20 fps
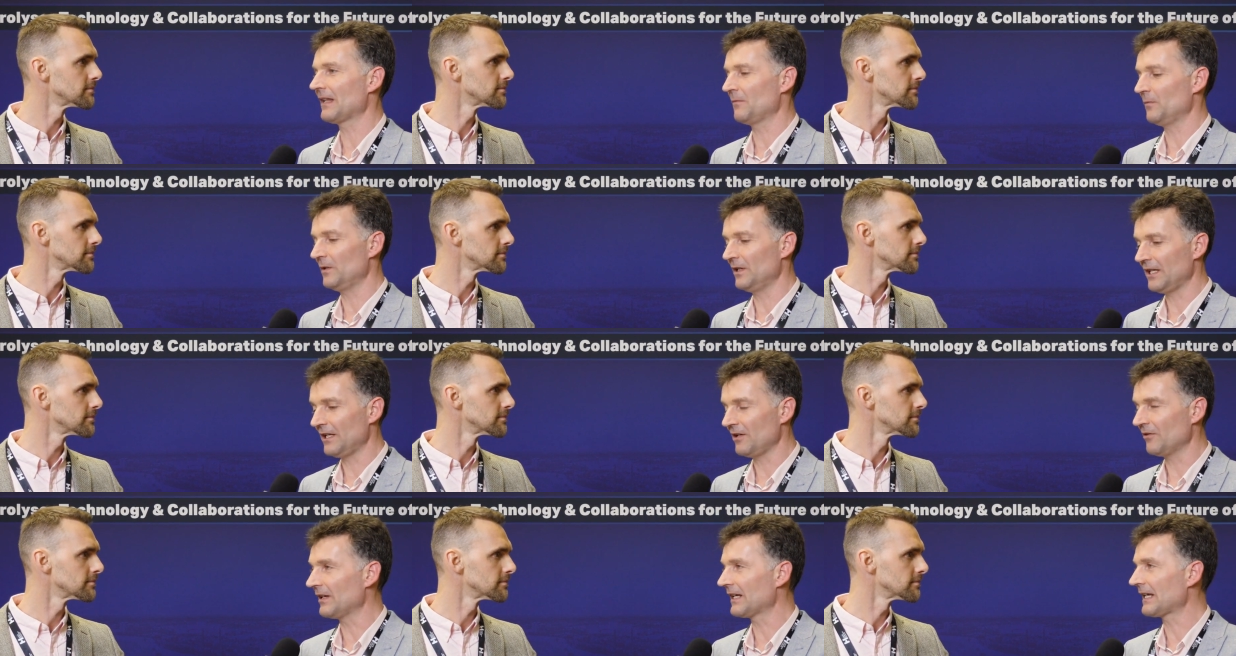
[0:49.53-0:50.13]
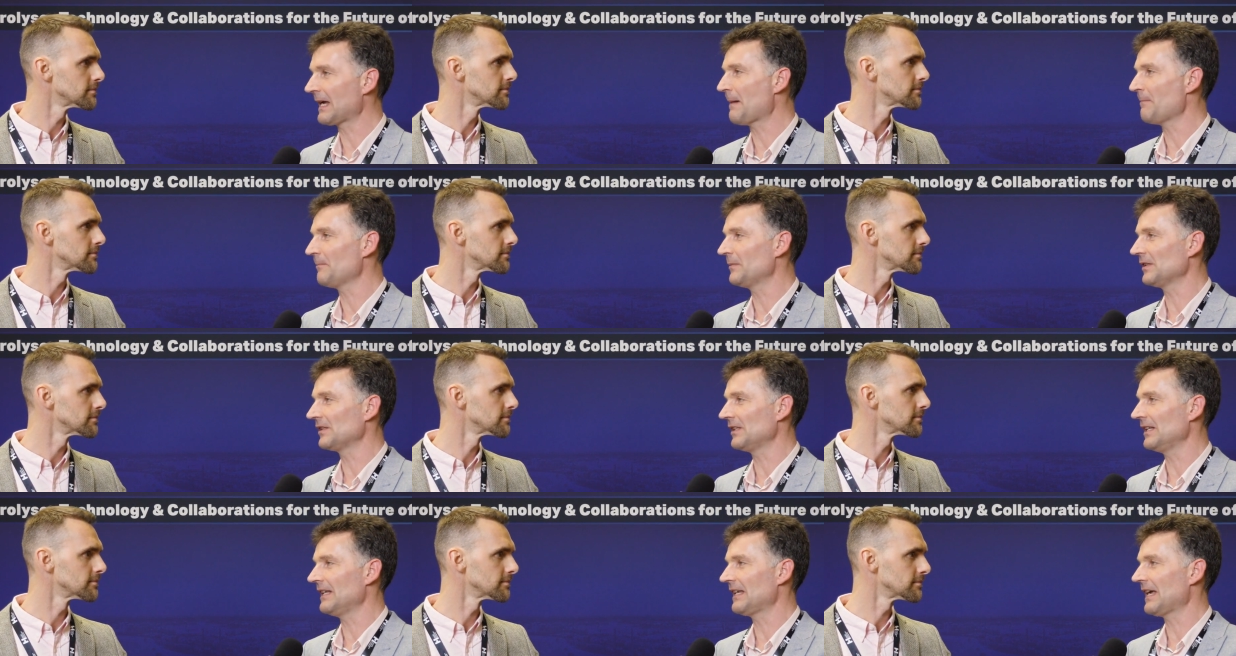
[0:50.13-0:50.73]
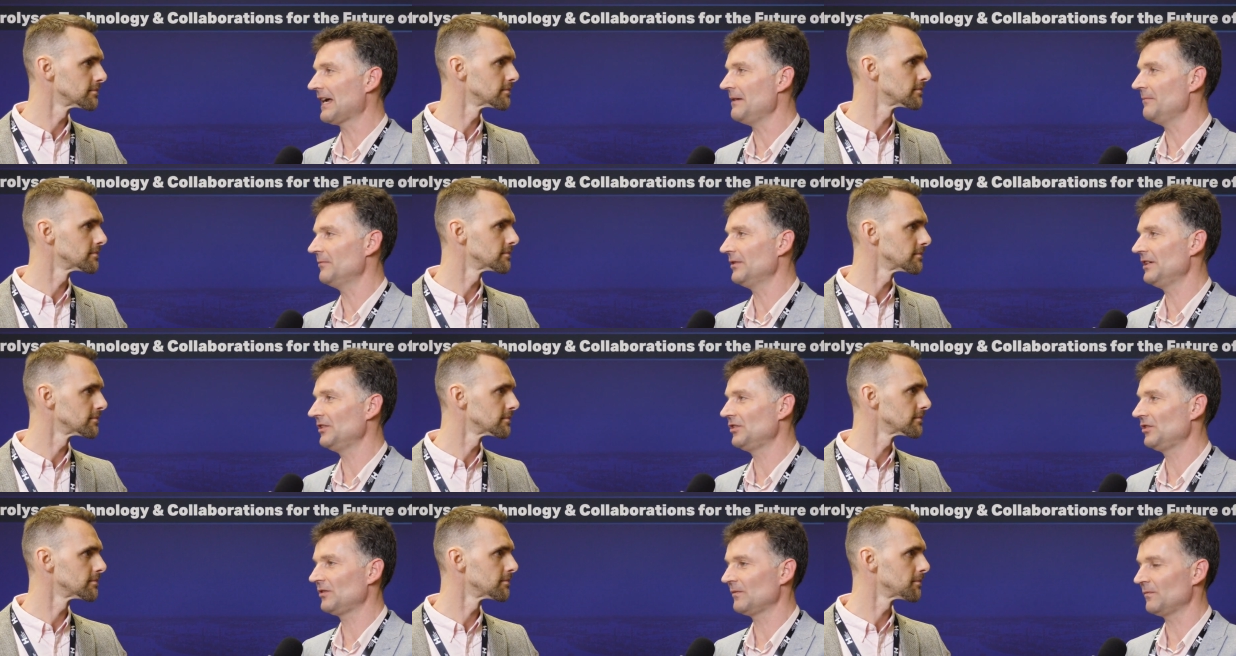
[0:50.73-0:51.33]
Speaker 1: working on a campus in
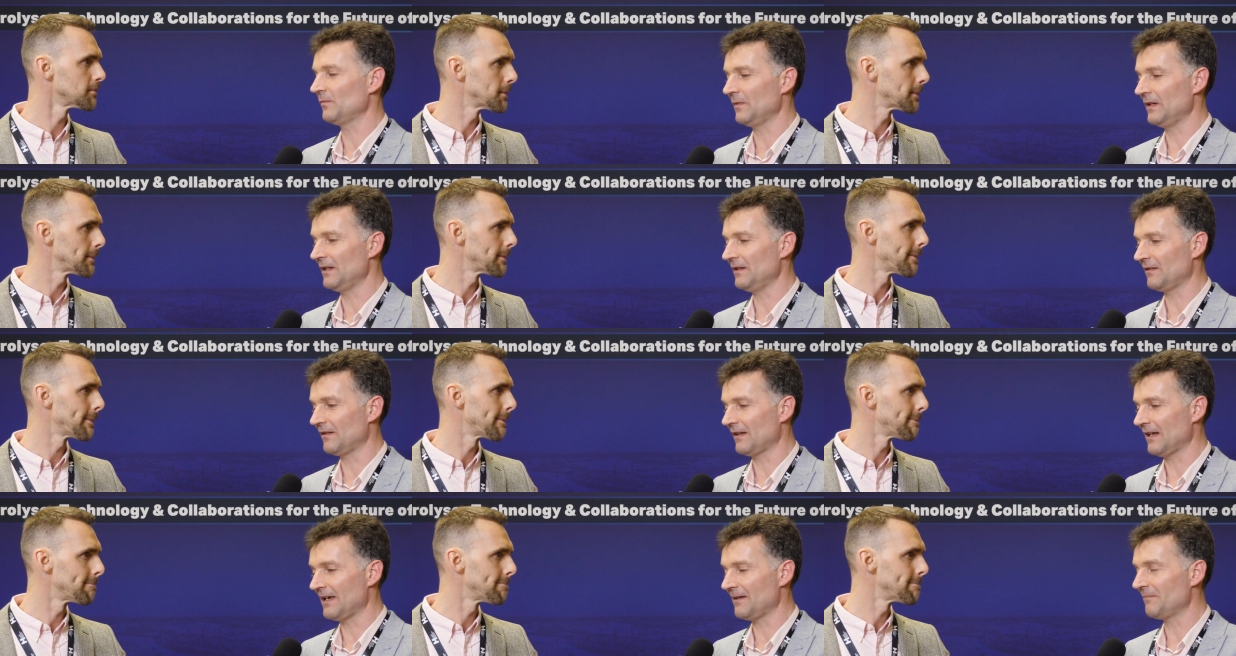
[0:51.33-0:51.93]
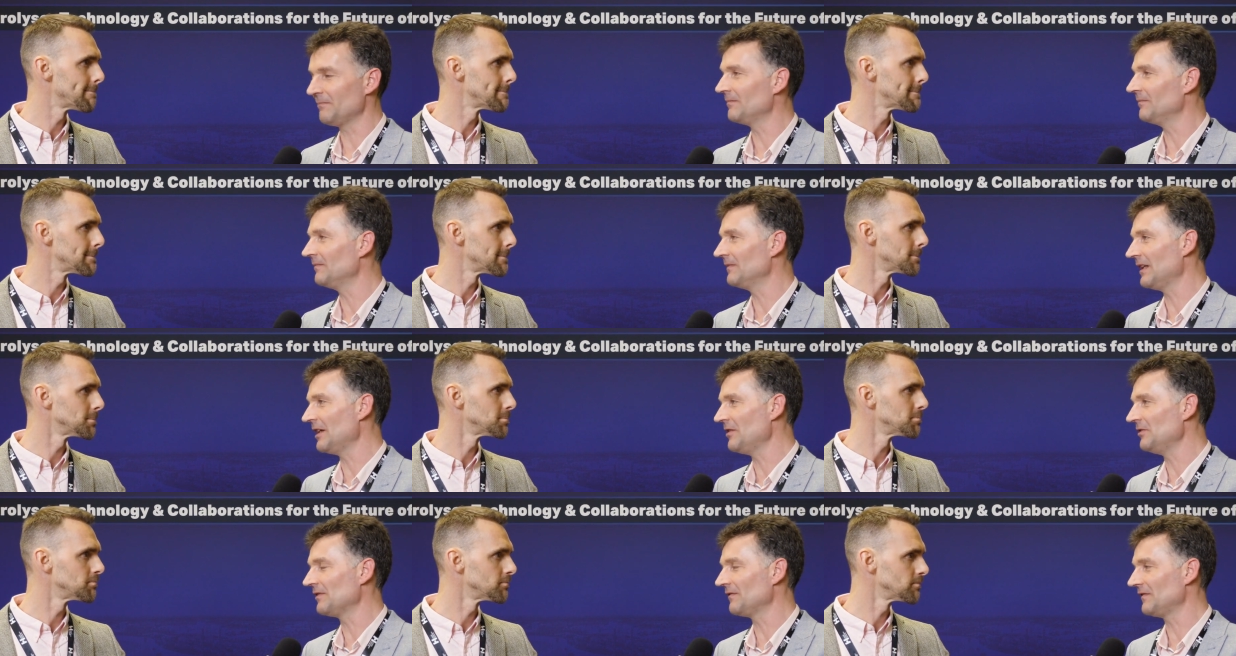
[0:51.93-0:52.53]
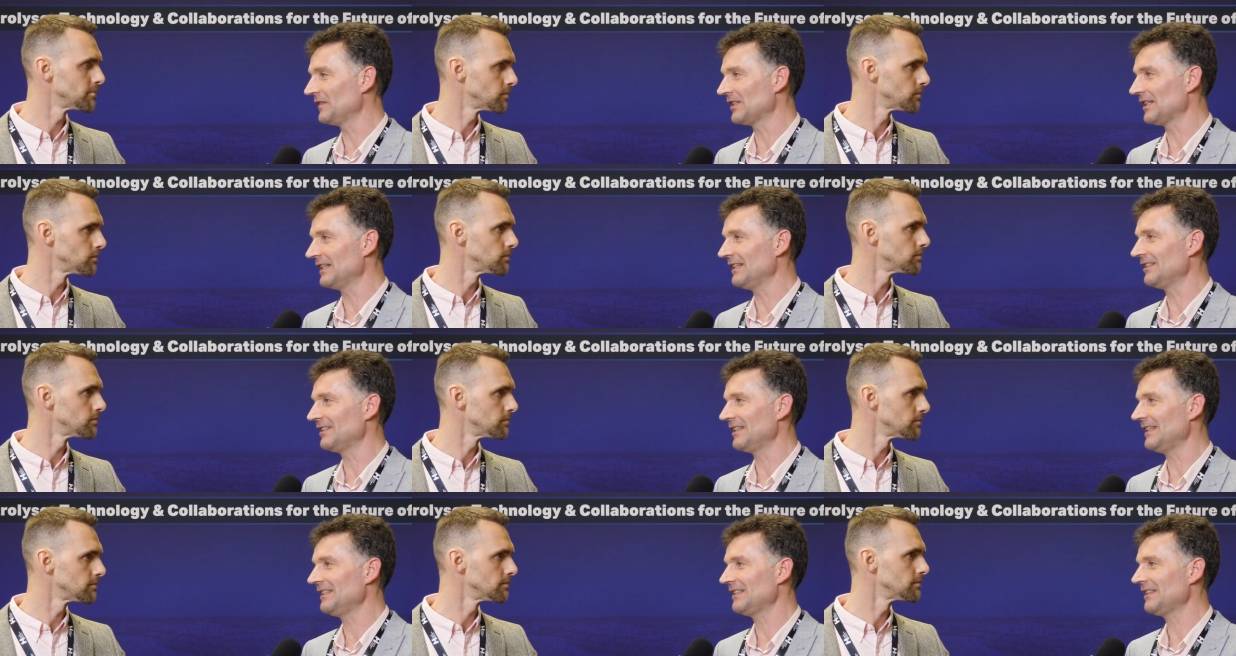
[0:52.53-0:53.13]
Cambridge with uh, loads of
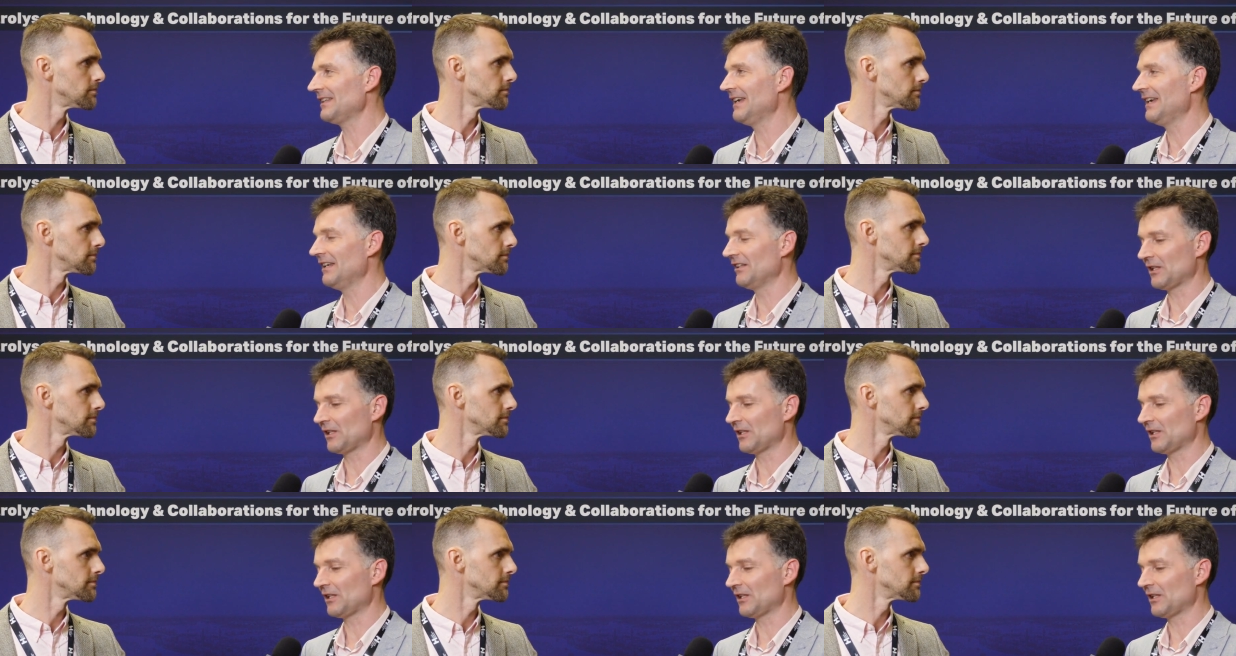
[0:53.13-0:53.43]
facilities.